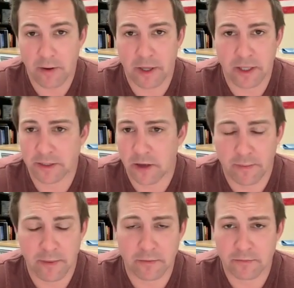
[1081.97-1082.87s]
I mean, it's all
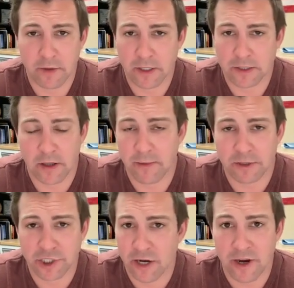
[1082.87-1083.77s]
about
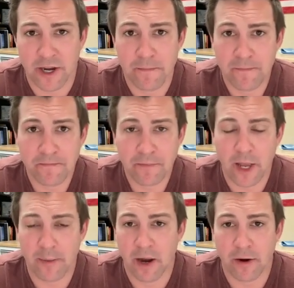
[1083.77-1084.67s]
sharing
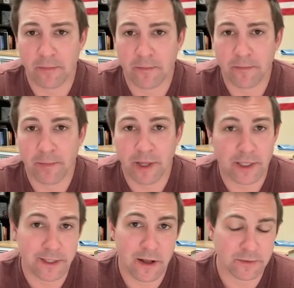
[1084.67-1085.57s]
and about bringing these
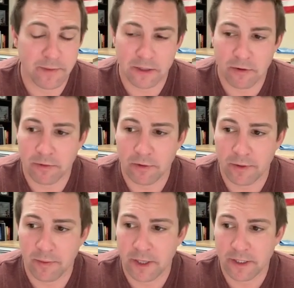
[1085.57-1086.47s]
dollars back to our rural
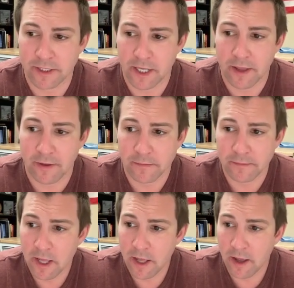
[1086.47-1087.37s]
communities together.
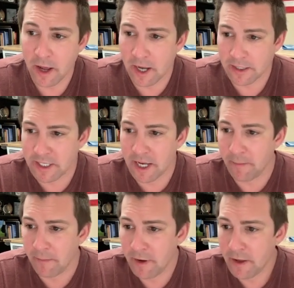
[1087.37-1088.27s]

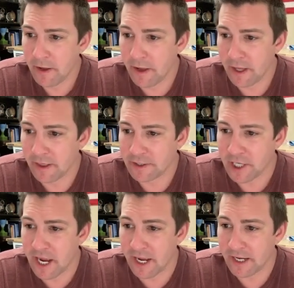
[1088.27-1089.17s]
Tim in the
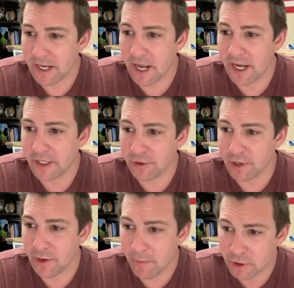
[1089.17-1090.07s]
chat, can I do
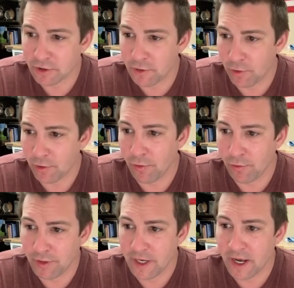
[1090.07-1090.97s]
commercial corn
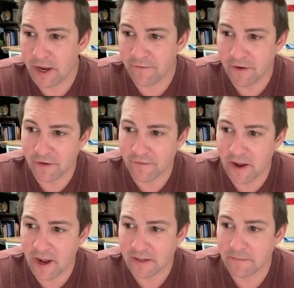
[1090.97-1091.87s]
only and
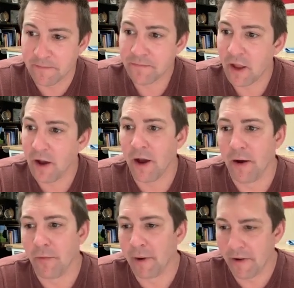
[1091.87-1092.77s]
verify?
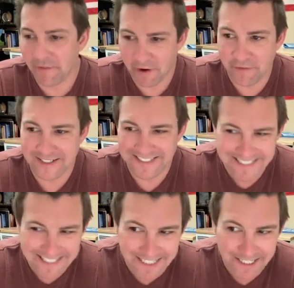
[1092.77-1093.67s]
What about verifying
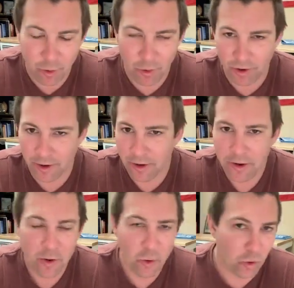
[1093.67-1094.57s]
seed corn
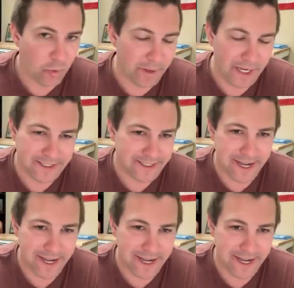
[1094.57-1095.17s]
or beans?